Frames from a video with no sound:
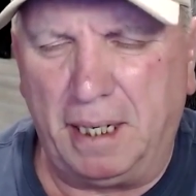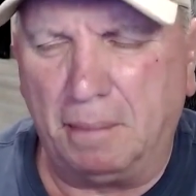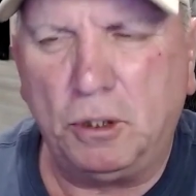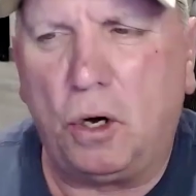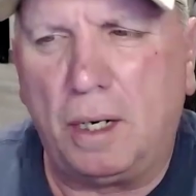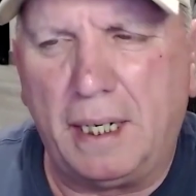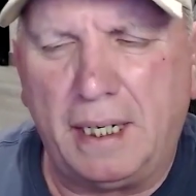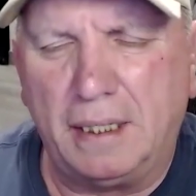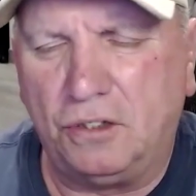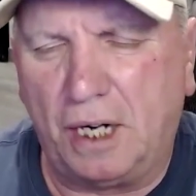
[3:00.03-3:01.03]
I'm talking
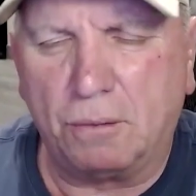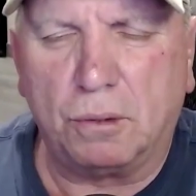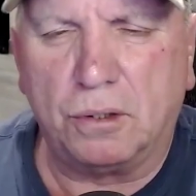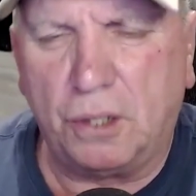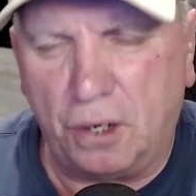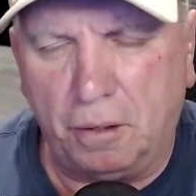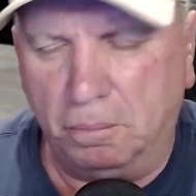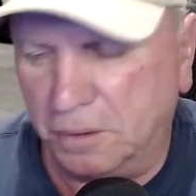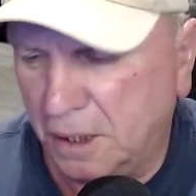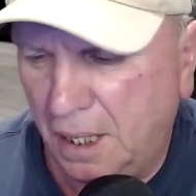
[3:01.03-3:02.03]
in general
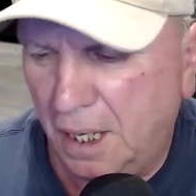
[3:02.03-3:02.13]
terms.